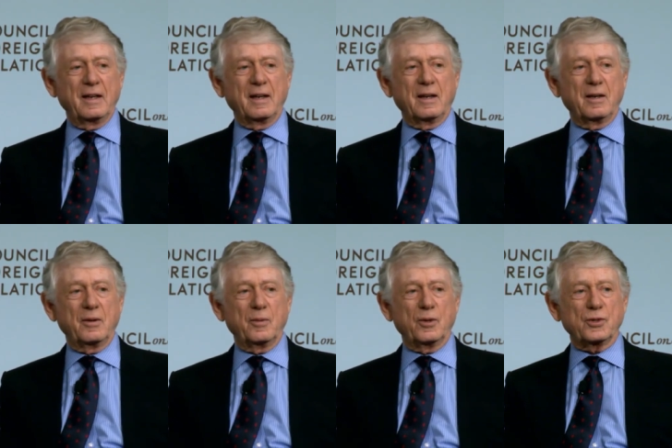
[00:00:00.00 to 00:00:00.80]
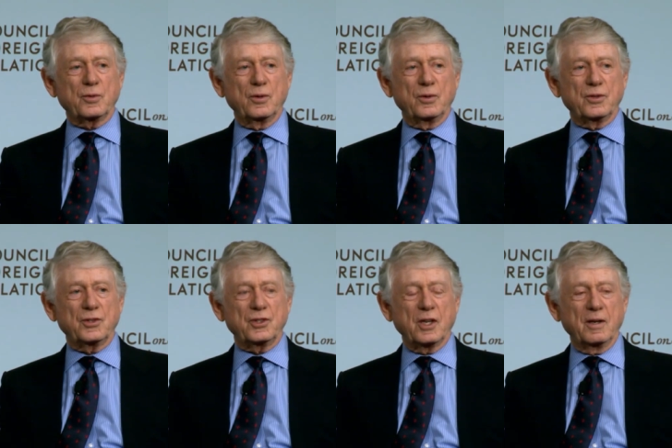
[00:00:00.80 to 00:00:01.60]
uh, was
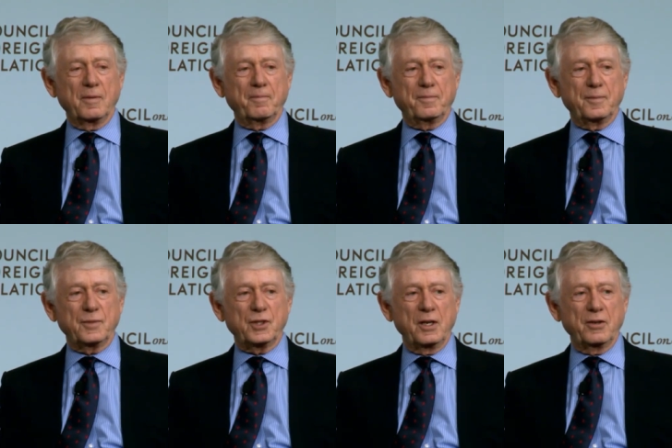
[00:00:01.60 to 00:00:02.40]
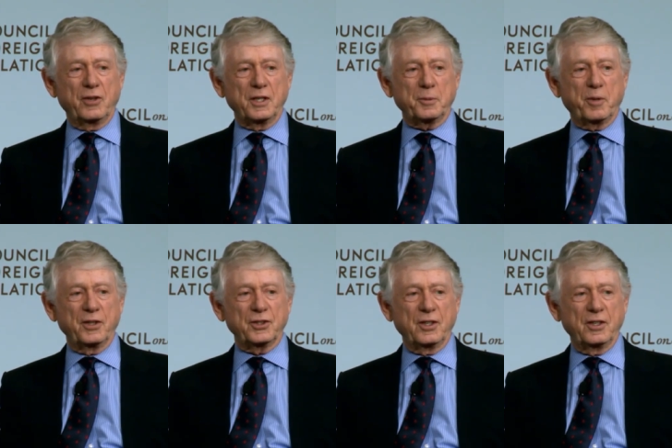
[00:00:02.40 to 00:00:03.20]
Roone's um, senior vice
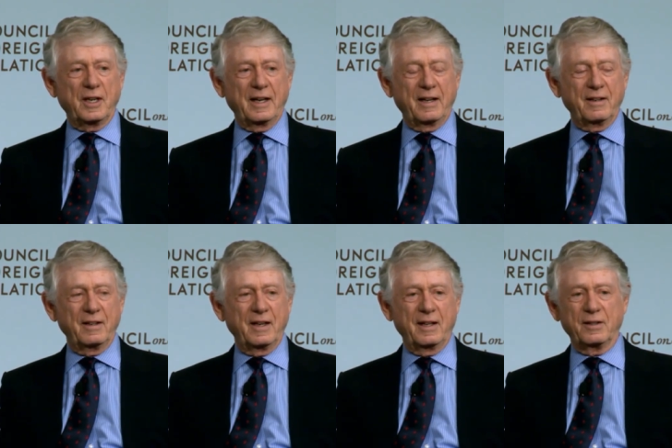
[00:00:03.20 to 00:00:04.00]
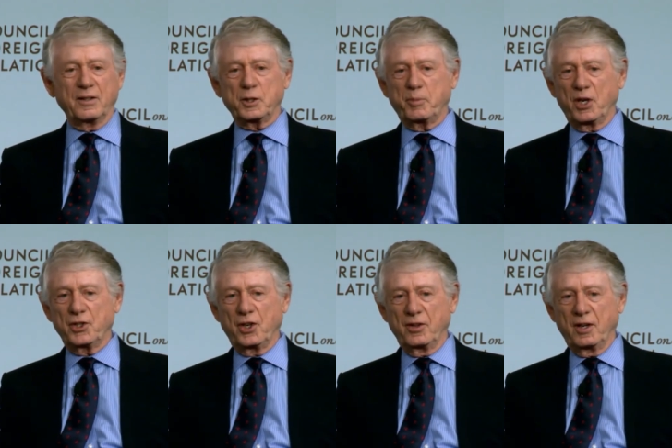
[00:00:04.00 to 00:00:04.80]
president, had, a, had an
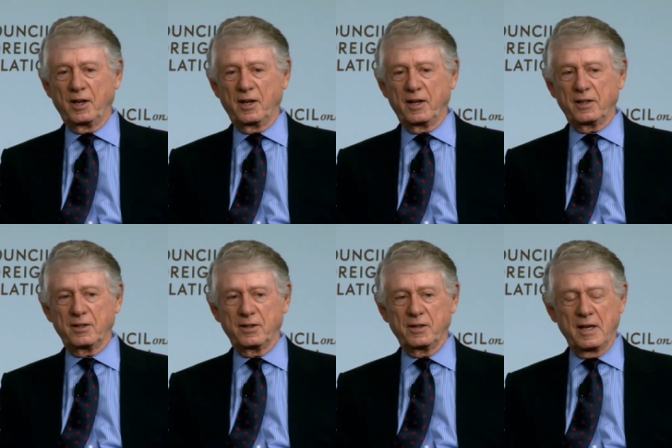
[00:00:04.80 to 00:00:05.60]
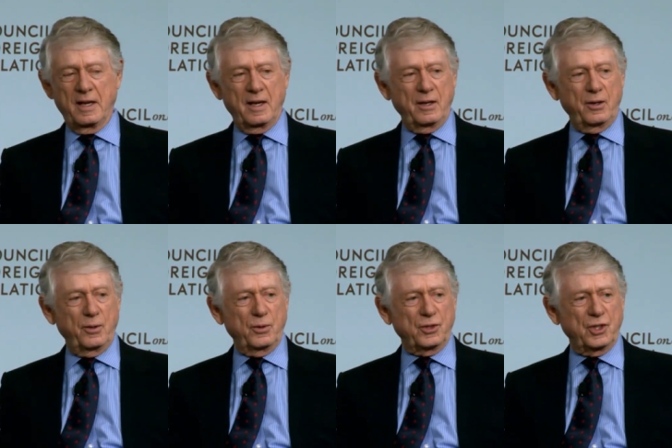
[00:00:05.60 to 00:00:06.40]
expression that he liked to
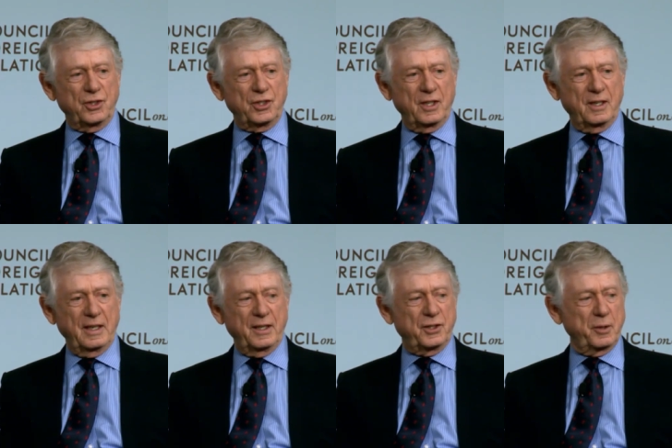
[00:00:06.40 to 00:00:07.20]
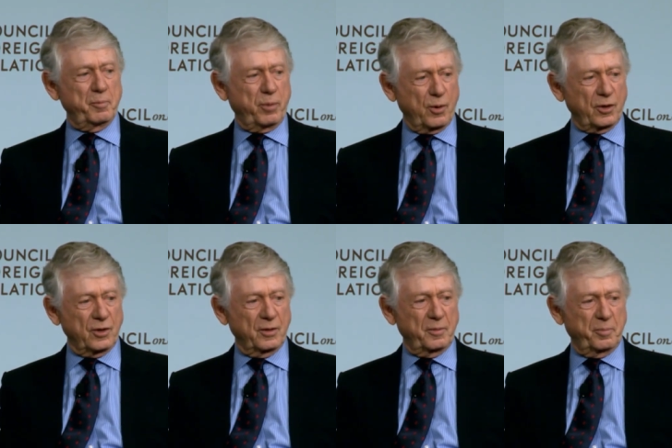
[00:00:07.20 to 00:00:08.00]
use. He said, it's
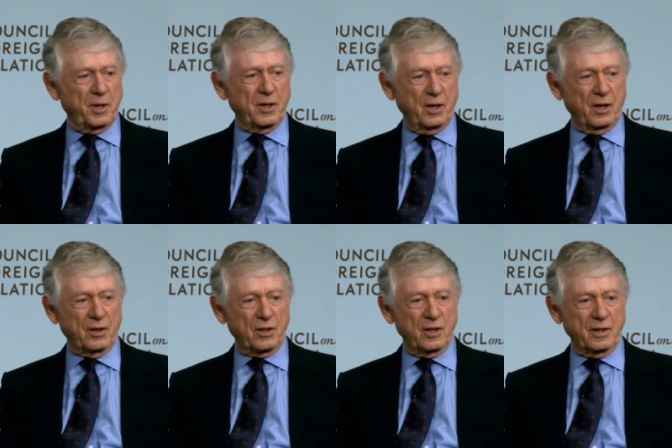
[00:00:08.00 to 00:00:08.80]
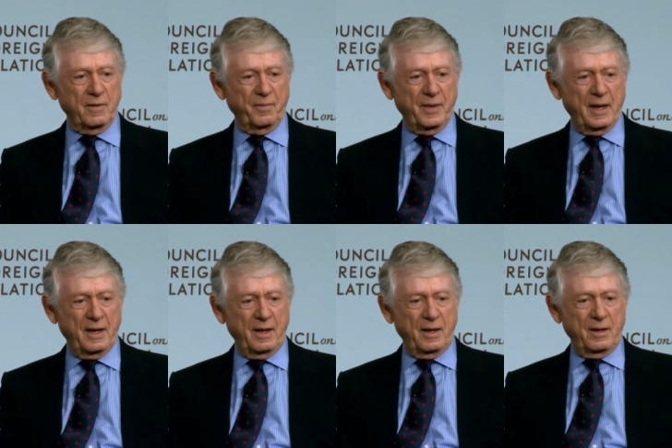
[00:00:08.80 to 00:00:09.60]
important periodically
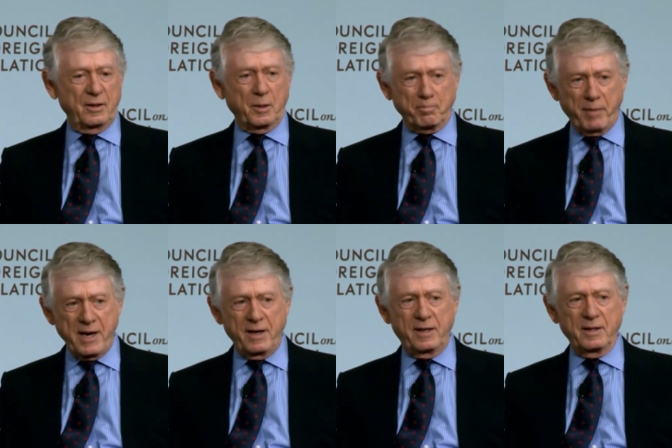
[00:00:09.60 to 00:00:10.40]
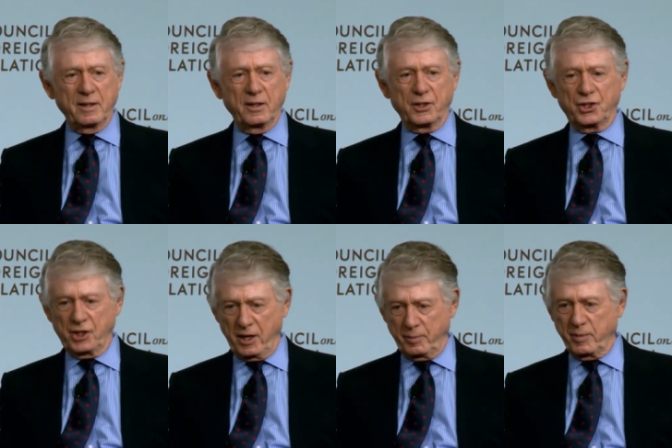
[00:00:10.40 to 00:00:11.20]
to make a
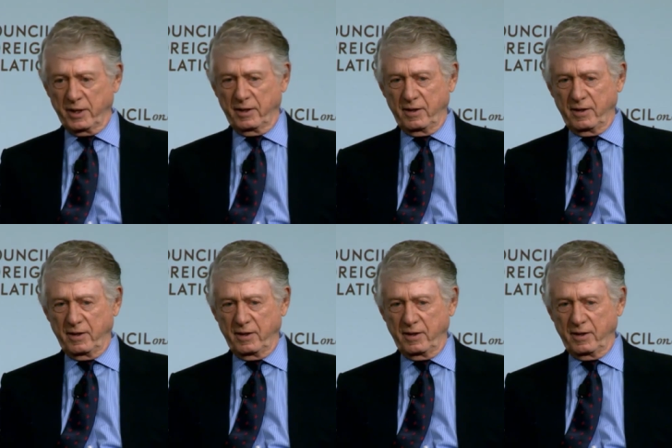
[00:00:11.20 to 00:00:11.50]
statement.